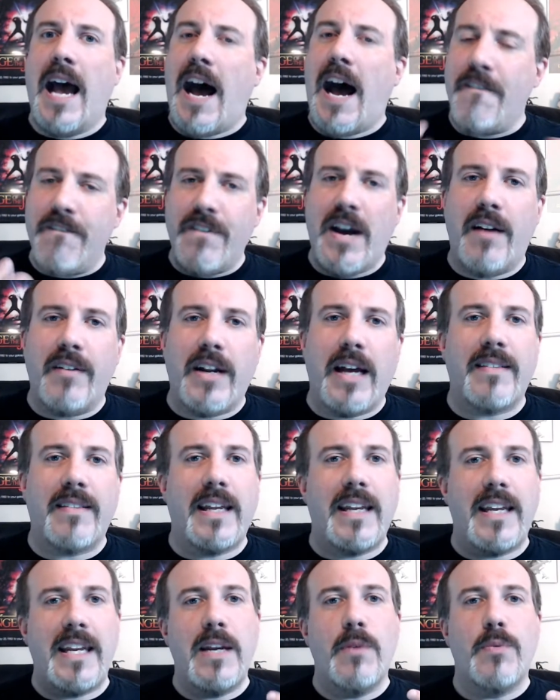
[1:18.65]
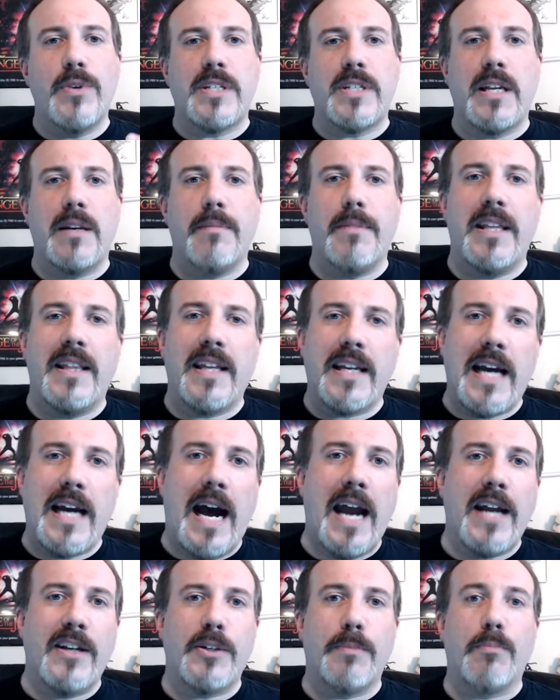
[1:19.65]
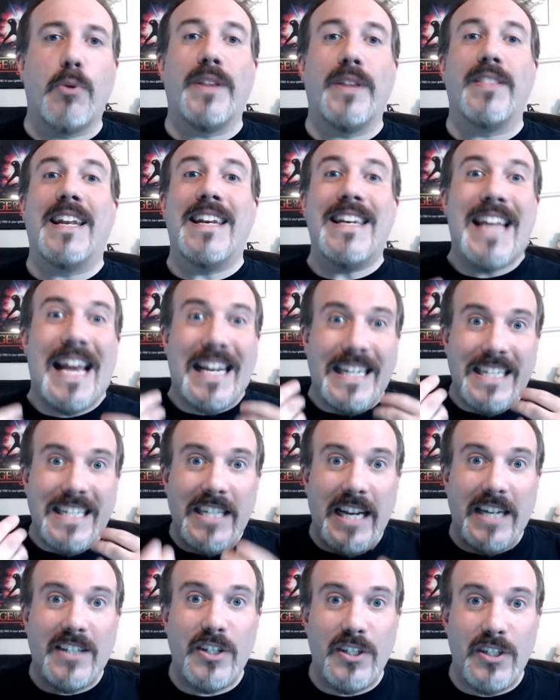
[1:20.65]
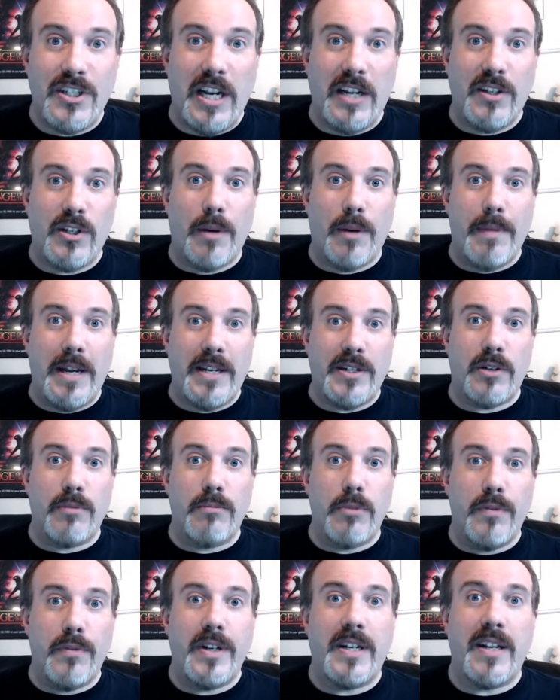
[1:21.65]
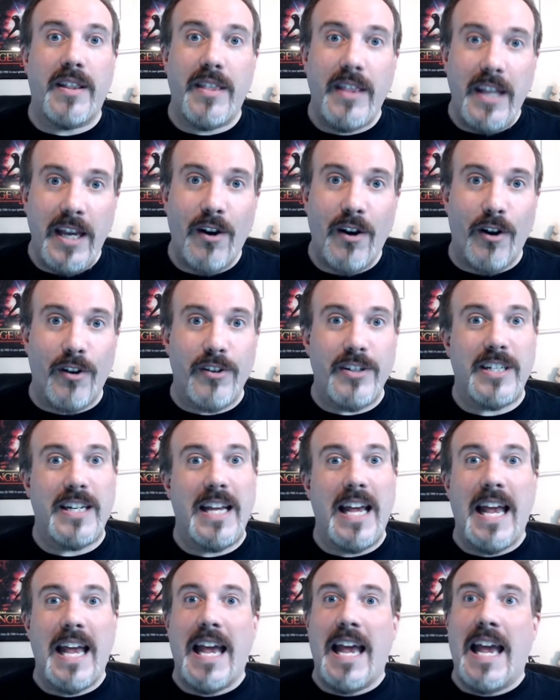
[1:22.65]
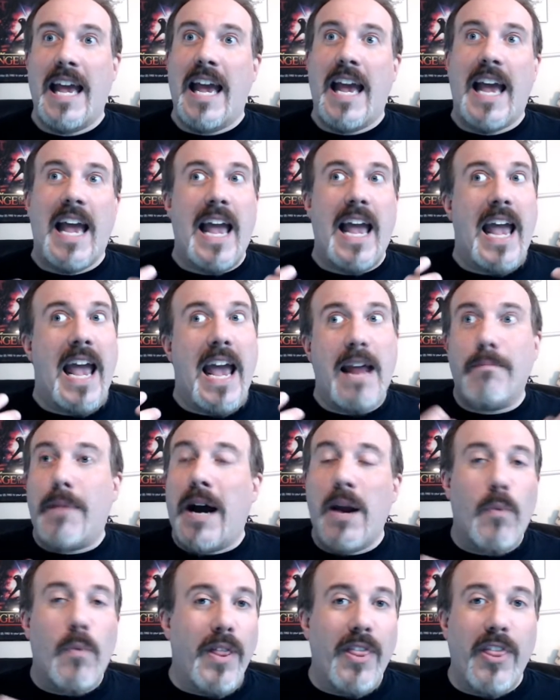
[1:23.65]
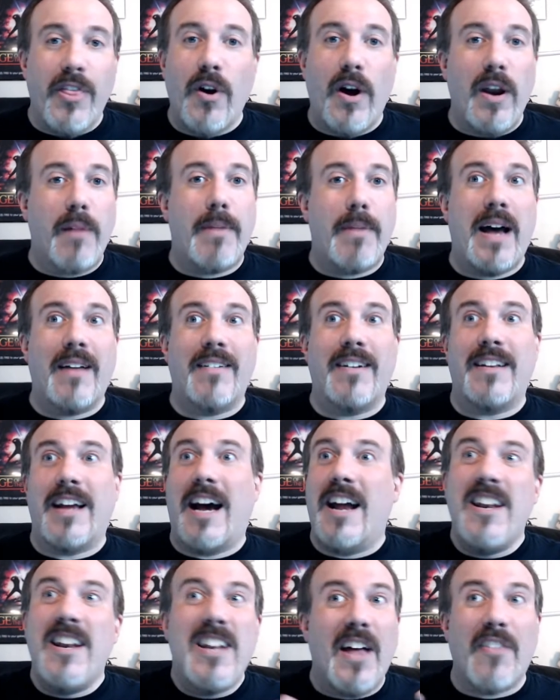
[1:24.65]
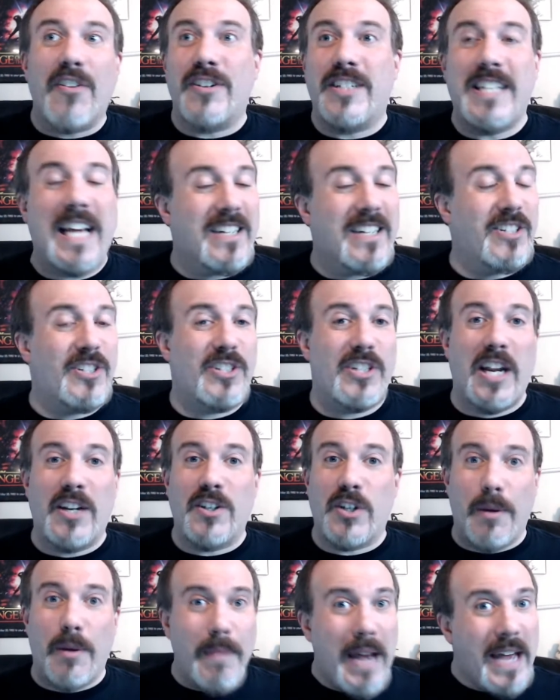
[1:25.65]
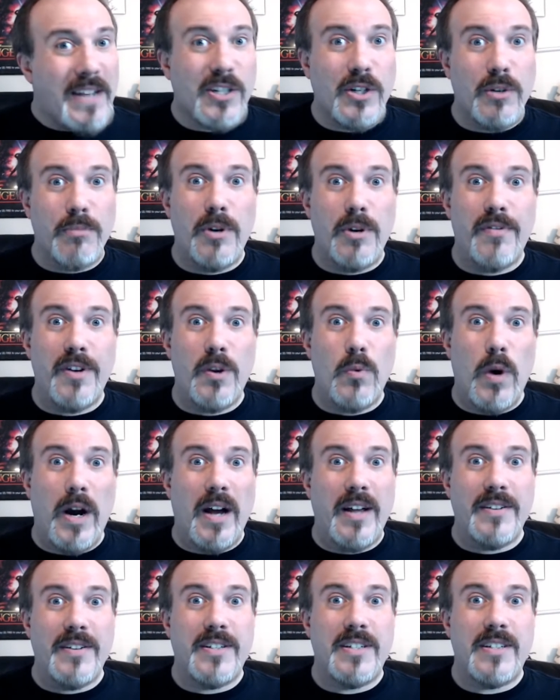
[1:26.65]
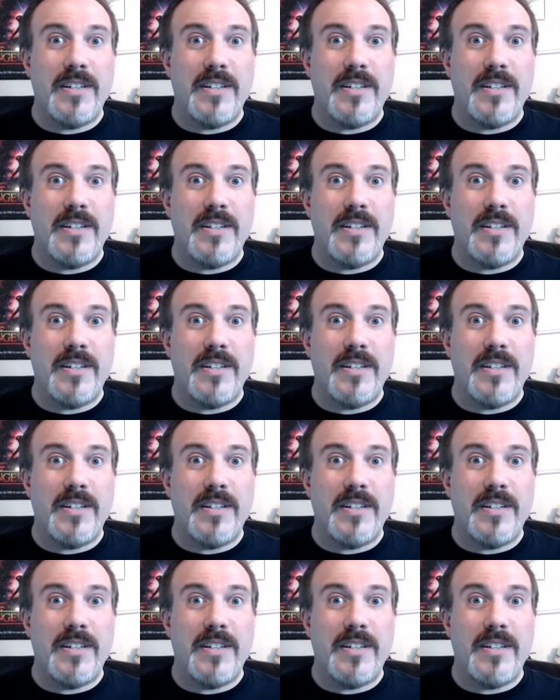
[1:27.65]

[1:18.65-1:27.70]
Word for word: found out that he was going to be the guy to bring the next Texas Chainsaw Massacre movie to theaters. And my one thought about another Texas Chainsaw Massacre movie was...